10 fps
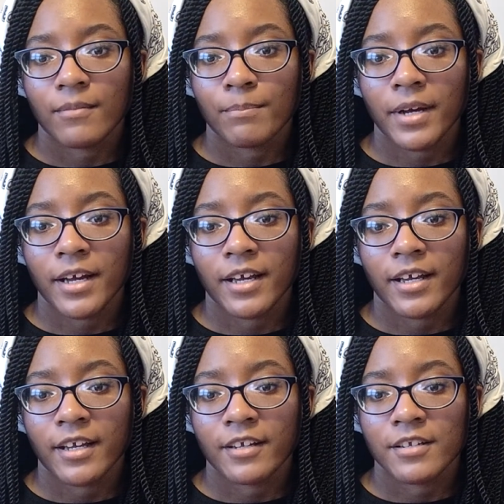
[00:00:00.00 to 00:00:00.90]

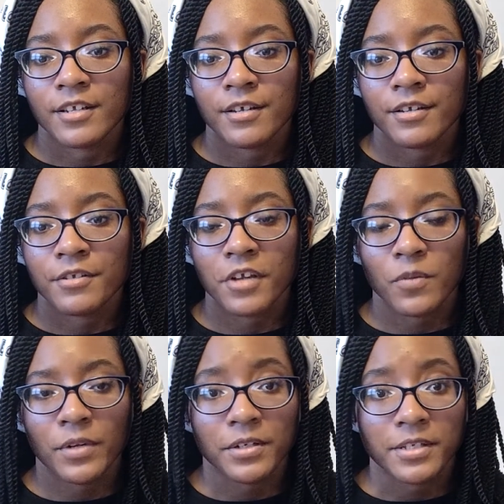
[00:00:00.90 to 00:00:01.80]
my
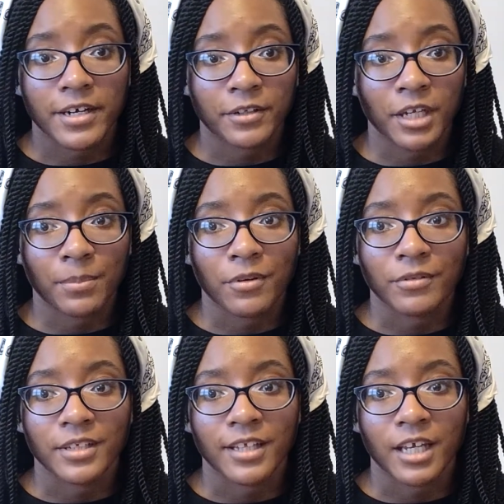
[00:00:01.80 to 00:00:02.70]
Songbird Serenade
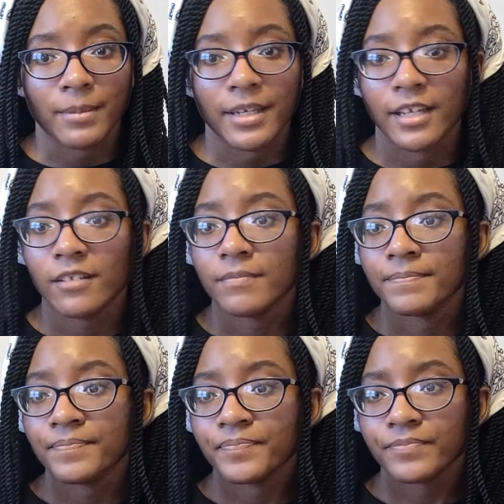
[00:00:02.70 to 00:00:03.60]
pony that I made,
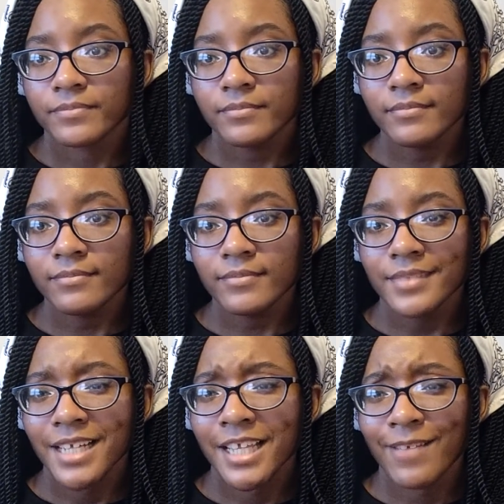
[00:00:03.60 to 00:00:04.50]

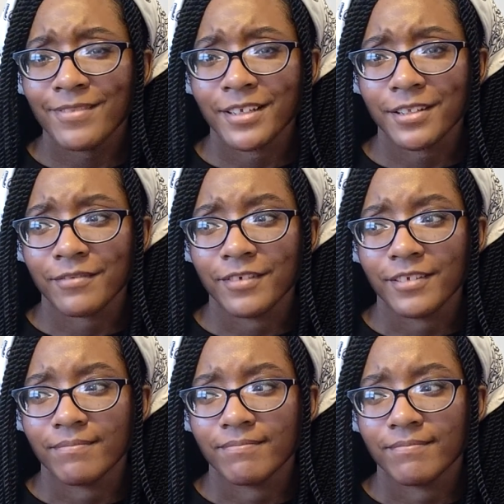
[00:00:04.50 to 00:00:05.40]
and I have another
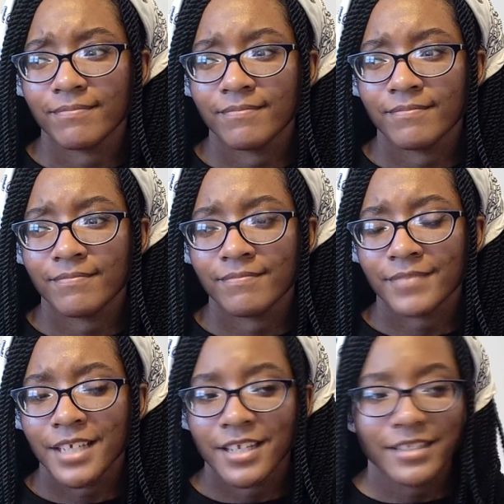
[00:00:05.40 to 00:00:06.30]
one.
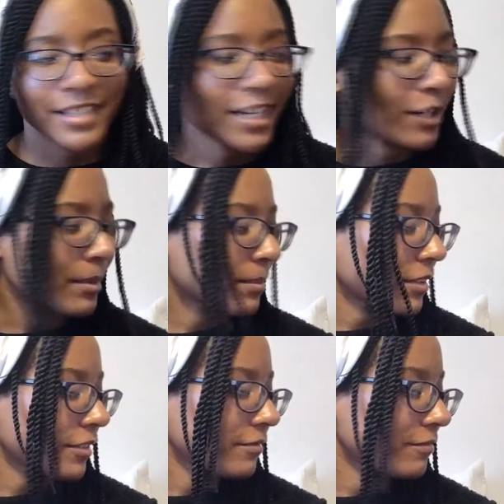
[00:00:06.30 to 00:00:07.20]
I just can't remember